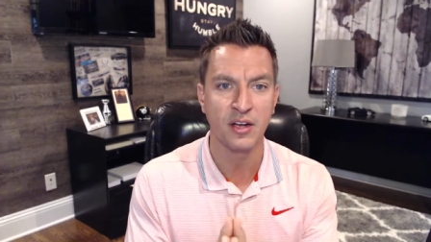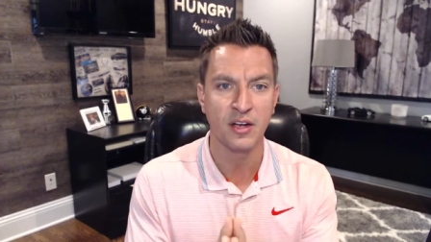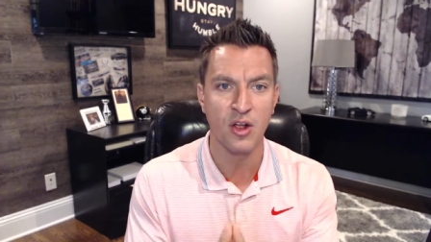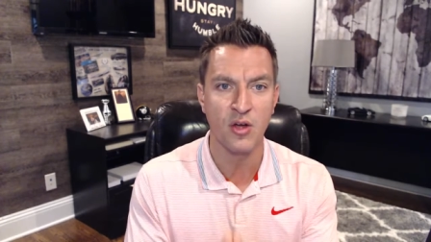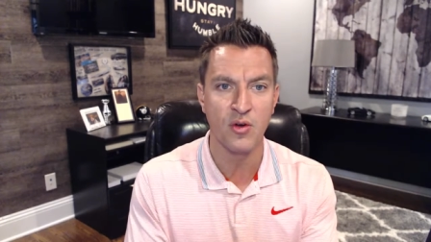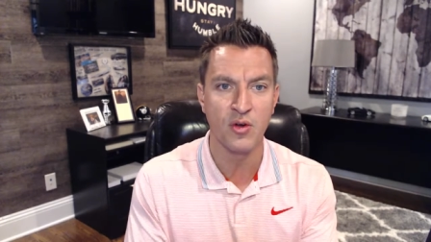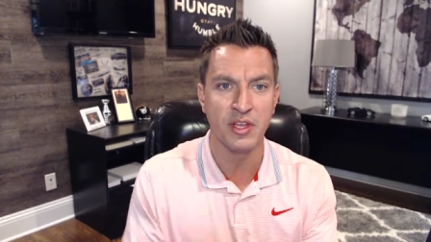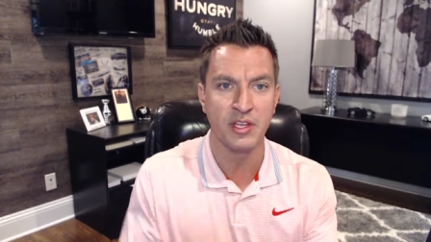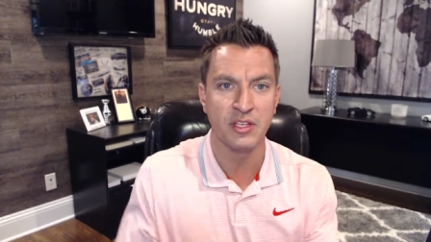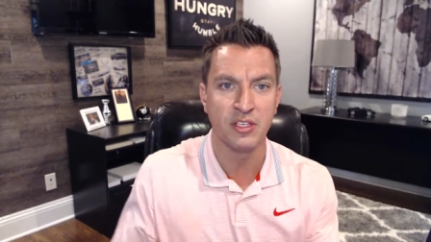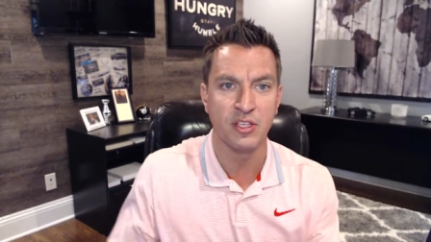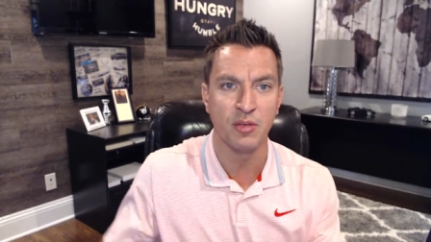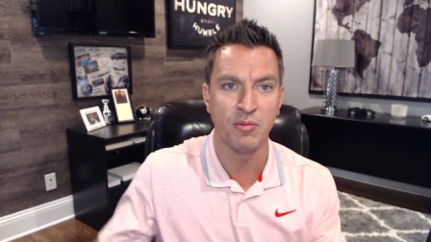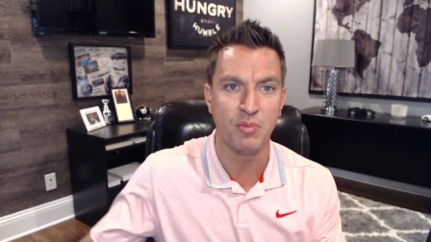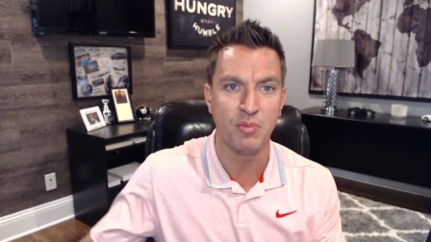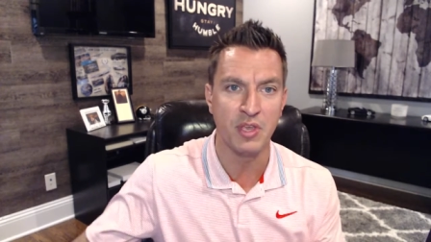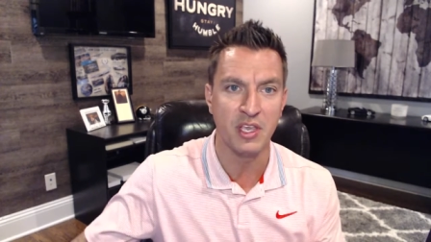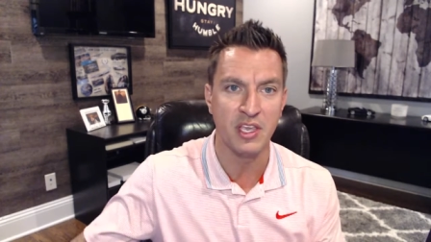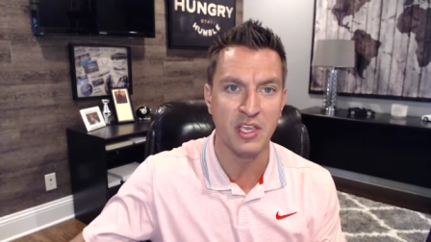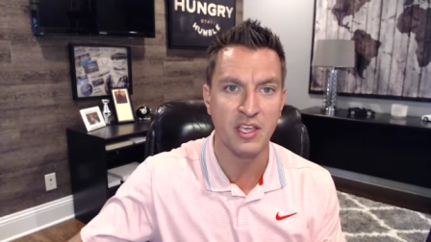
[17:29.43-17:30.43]
going to
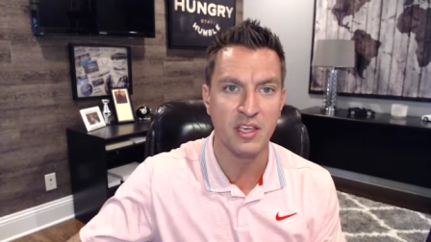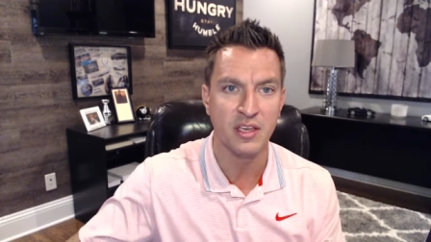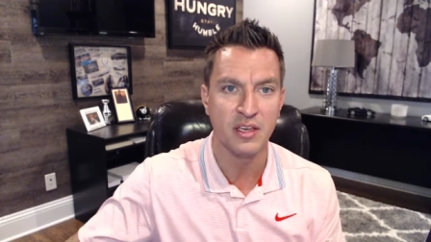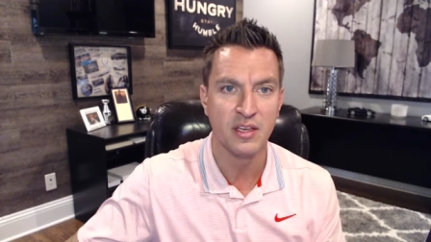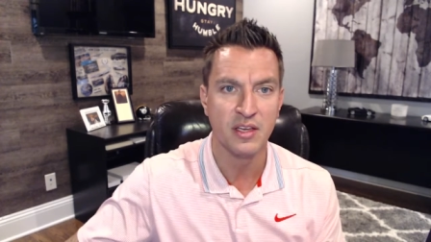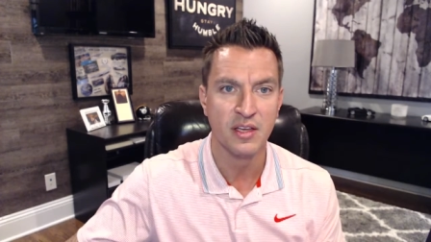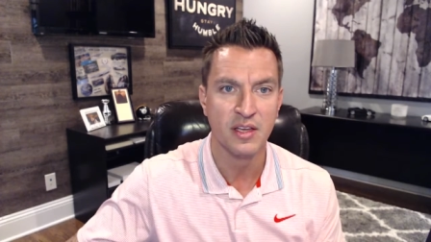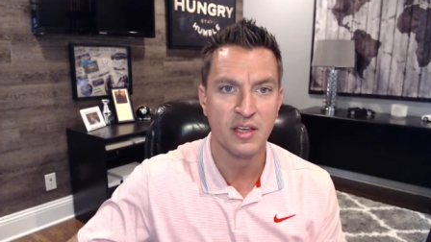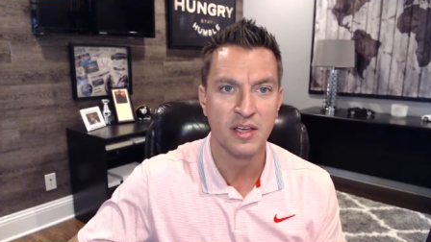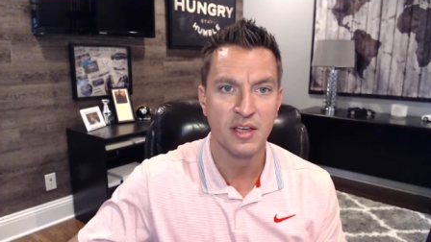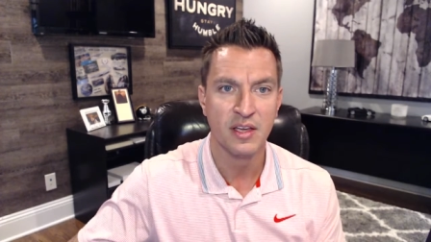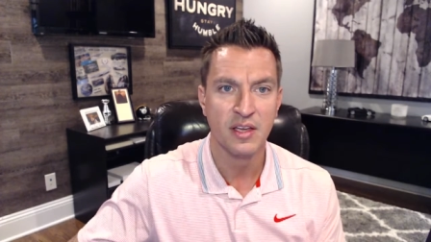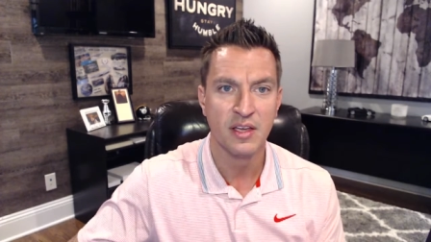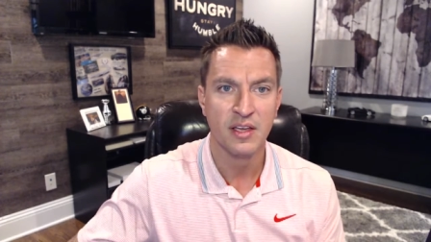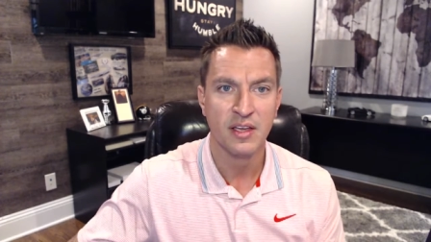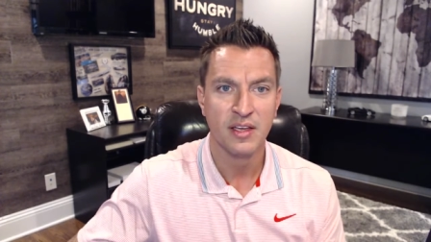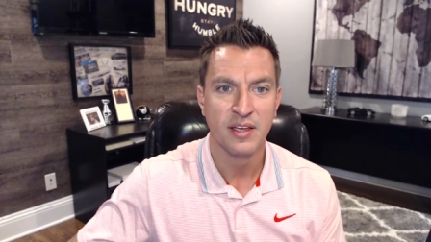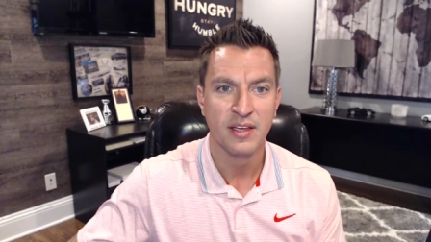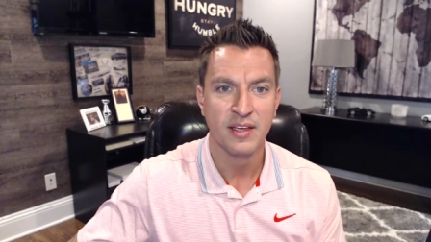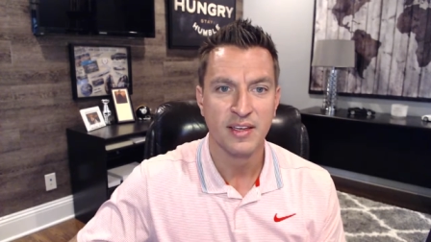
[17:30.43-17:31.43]
be
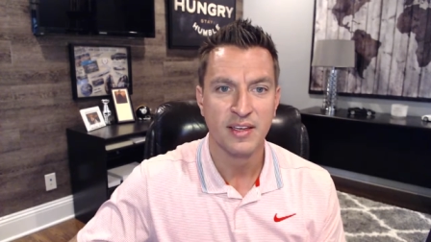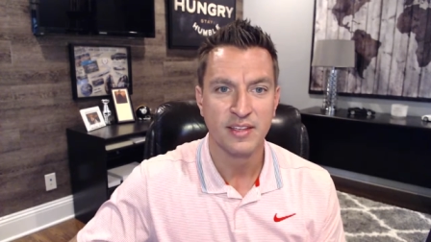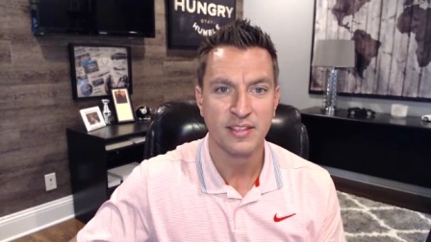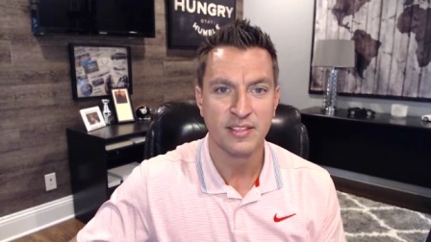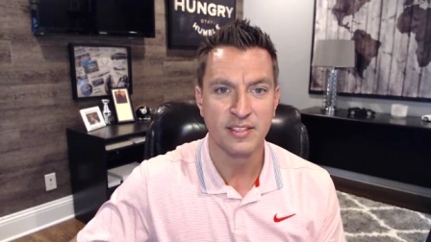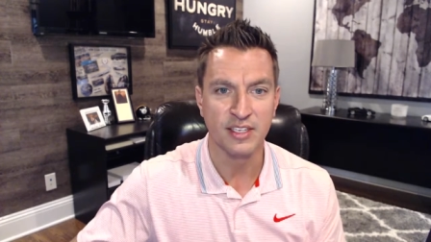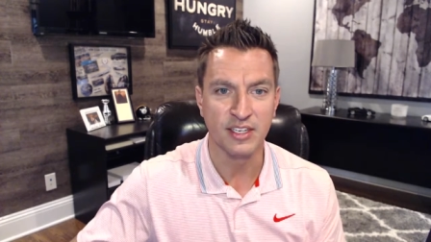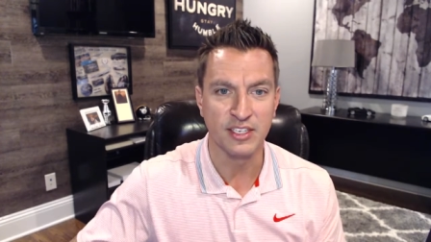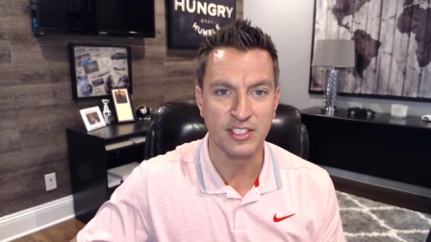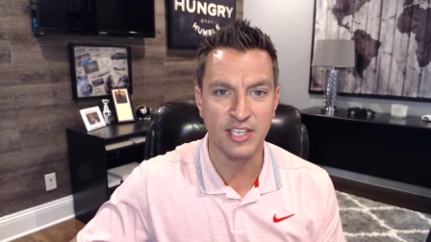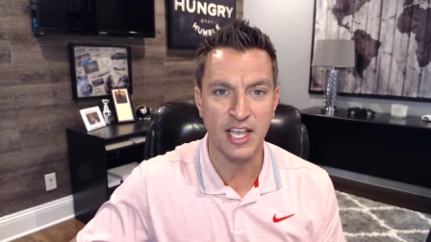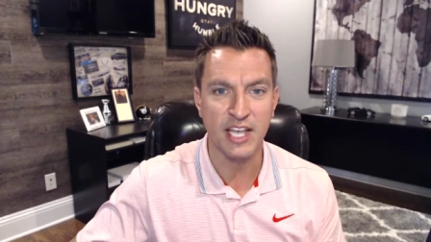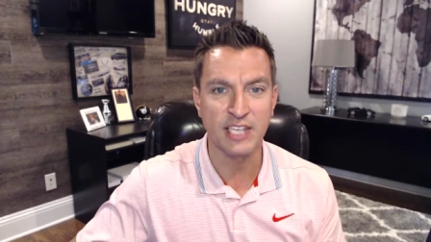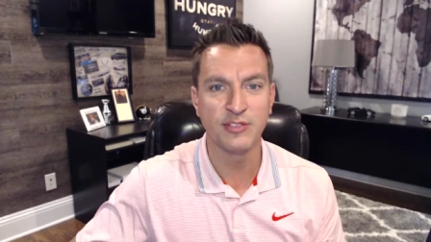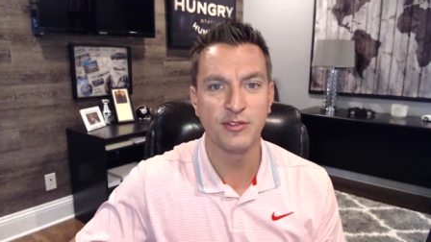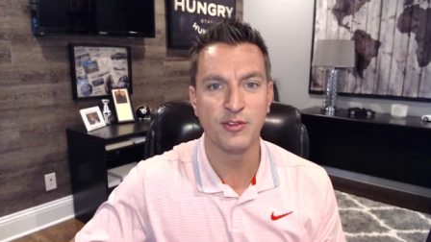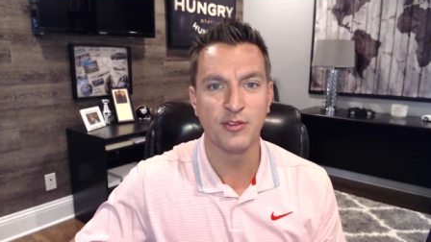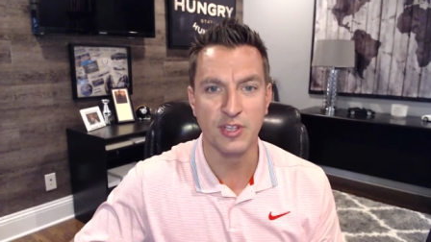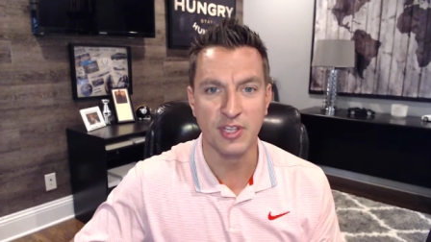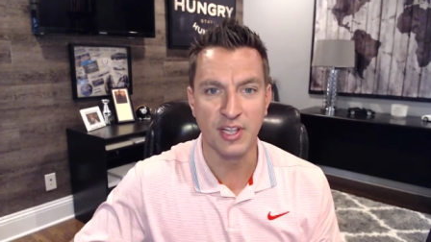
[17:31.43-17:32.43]

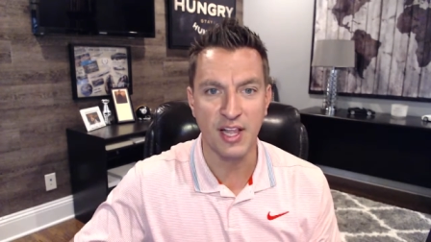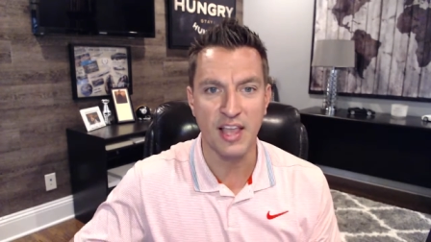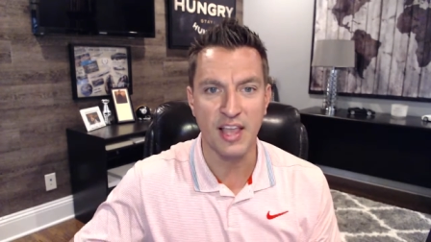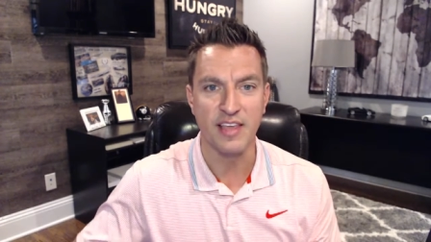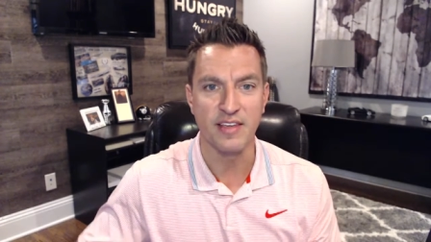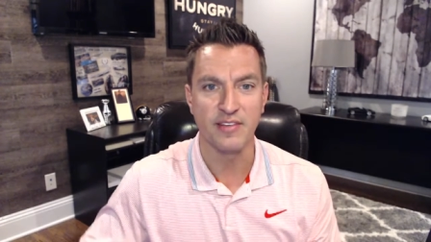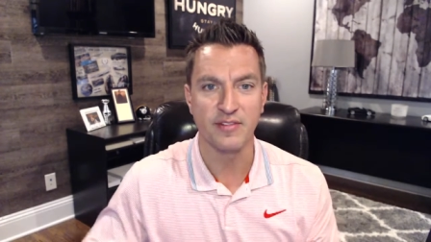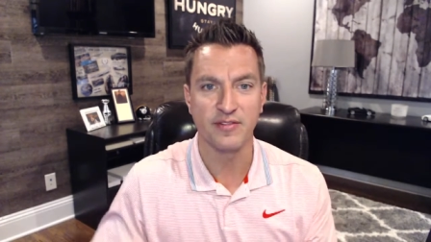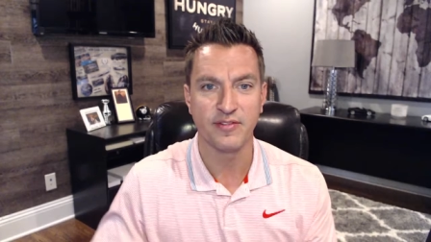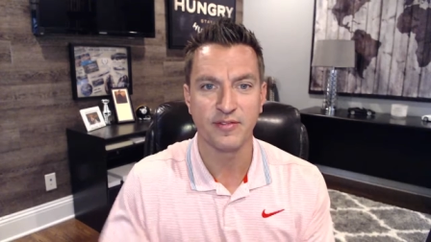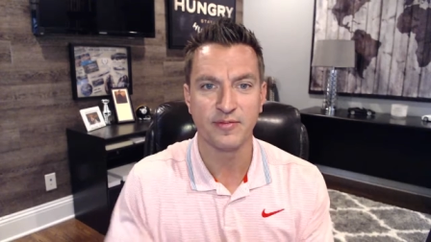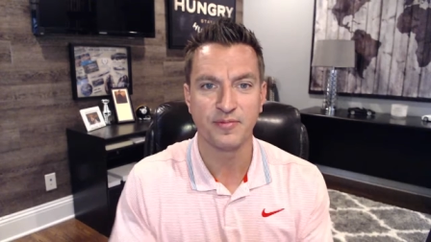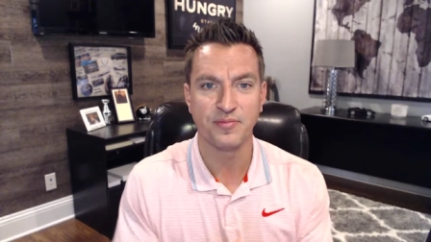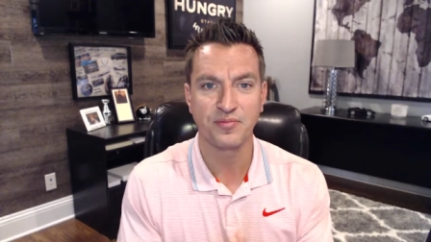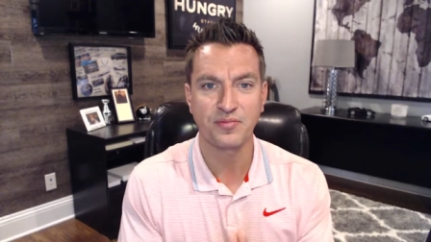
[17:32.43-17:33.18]
successful in life